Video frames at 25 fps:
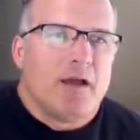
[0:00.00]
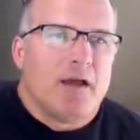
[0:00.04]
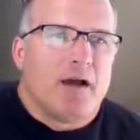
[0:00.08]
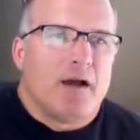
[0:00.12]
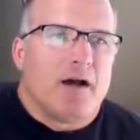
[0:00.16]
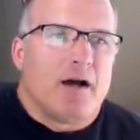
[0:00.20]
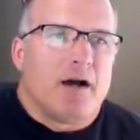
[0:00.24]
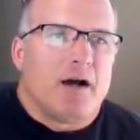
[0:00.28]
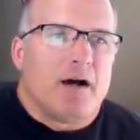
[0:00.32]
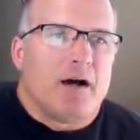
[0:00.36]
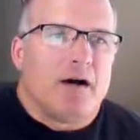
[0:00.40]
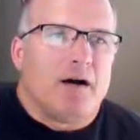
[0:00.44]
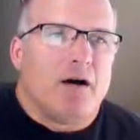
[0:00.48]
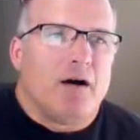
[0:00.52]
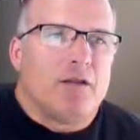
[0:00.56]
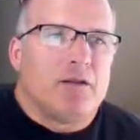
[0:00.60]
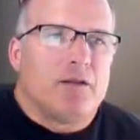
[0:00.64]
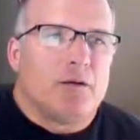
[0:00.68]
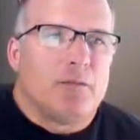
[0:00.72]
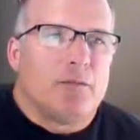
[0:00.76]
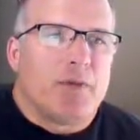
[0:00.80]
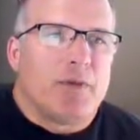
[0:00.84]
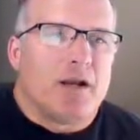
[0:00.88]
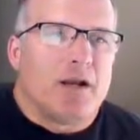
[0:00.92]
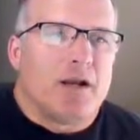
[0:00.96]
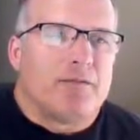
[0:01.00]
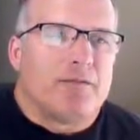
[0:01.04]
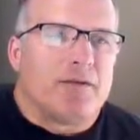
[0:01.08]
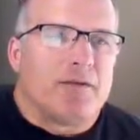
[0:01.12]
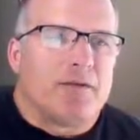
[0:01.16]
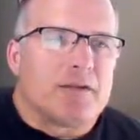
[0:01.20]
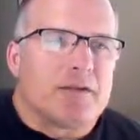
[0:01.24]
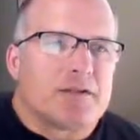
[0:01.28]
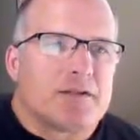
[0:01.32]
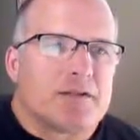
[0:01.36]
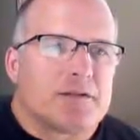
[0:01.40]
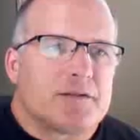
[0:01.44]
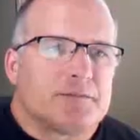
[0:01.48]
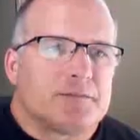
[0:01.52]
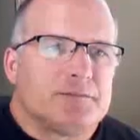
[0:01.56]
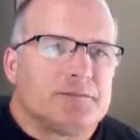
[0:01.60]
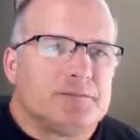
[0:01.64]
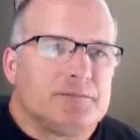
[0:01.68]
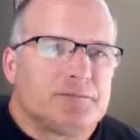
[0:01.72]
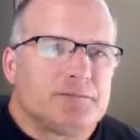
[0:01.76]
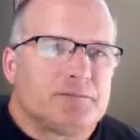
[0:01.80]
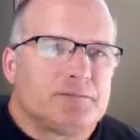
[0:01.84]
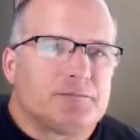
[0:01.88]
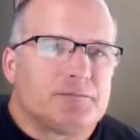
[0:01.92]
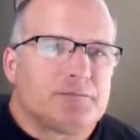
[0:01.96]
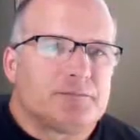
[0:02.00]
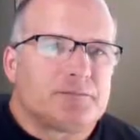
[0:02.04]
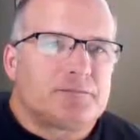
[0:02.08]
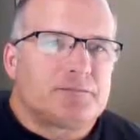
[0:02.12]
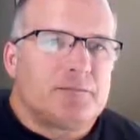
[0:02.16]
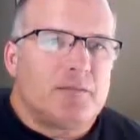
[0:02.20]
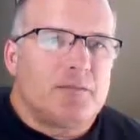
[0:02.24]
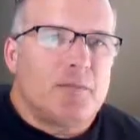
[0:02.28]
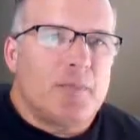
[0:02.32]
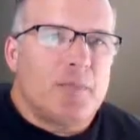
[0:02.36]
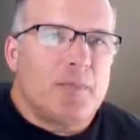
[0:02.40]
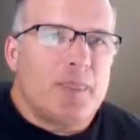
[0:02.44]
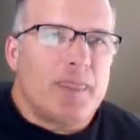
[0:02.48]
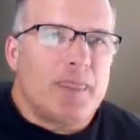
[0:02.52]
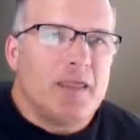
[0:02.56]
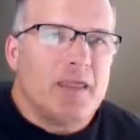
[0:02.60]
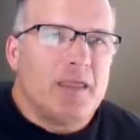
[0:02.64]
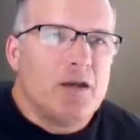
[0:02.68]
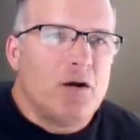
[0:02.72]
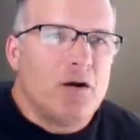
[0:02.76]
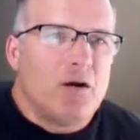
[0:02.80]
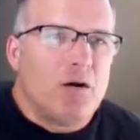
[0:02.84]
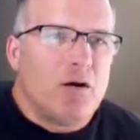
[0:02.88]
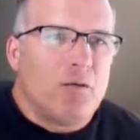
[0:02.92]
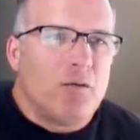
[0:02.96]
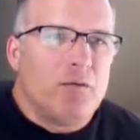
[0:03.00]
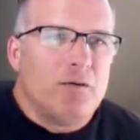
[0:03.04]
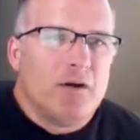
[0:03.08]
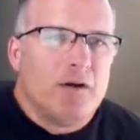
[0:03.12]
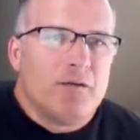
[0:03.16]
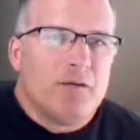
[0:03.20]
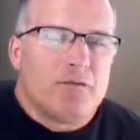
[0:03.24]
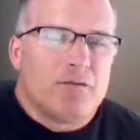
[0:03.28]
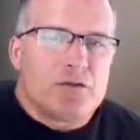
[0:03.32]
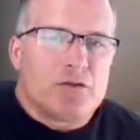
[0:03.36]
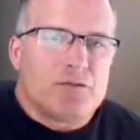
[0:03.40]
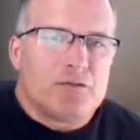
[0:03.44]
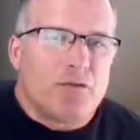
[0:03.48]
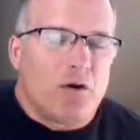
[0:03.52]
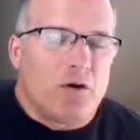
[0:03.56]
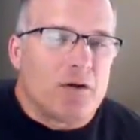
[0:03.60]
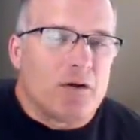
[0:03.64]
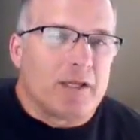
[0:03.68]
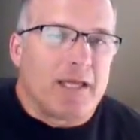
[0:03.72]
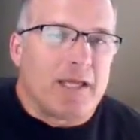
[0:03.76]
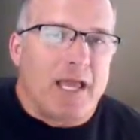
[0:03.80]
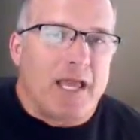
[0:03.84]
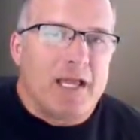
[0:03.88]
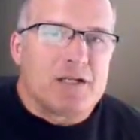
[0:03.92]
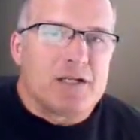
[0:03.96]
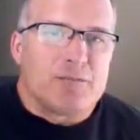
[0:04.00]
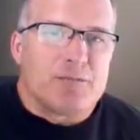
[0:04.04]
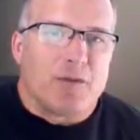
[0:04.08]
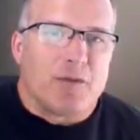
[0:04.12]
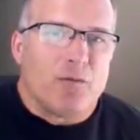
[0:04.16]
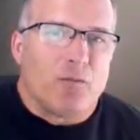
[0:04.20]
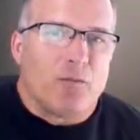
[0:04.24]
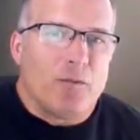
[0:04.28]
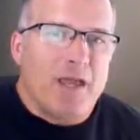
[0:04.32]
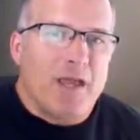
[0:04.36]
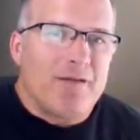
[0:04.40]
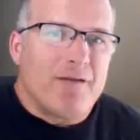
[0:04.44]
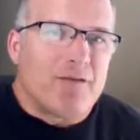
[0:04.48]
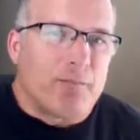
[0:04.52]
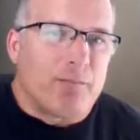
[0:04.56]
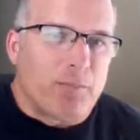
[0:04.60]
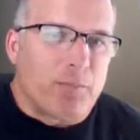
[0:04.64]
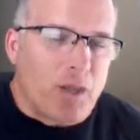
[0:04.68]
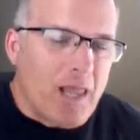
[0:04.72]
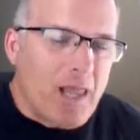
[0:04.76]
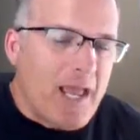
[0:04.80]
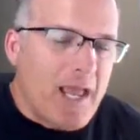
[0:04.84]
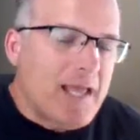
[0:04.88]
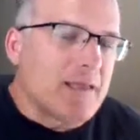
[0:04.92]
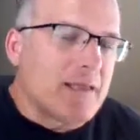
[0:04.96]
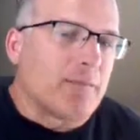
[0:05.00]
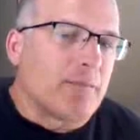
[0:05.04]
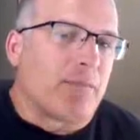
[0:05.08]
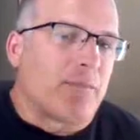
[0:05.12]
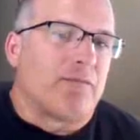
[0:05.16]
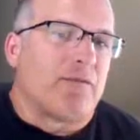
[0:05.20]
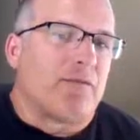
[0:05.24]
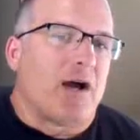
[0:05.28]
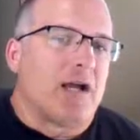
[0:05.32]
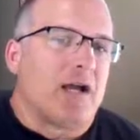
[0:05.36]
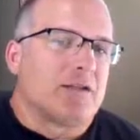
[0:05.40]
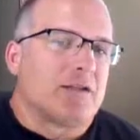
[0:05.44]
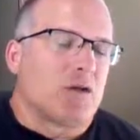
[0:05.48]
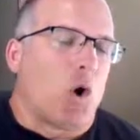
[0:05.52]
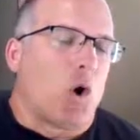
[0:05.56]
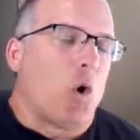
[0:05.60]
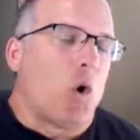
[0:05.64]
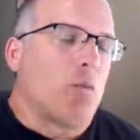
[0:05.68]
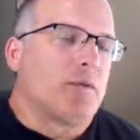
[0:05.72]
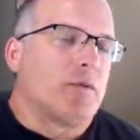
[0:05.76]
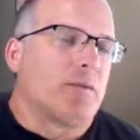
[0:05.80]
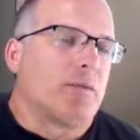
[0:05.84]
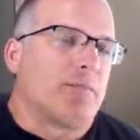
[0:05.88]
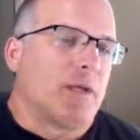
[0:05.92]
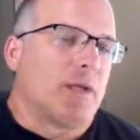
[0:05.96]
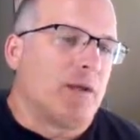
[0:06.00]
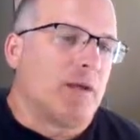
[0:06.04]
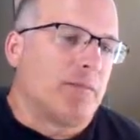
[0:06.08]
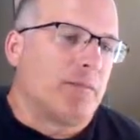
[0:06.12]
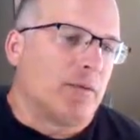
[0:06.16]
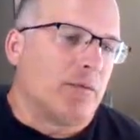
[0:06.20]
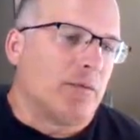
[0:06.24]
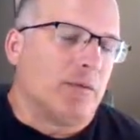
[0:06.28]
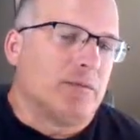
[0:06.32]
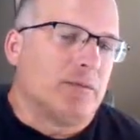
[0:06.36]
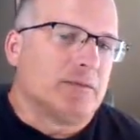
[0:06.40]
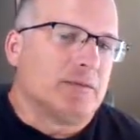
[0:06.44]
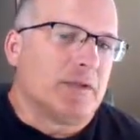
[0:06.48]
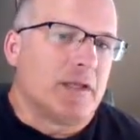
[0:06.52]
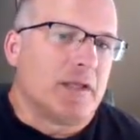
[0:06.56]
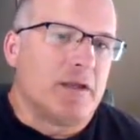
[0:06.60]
Uh, other benefits. You know, first of all, engagement. We have a plan that provides hope to people.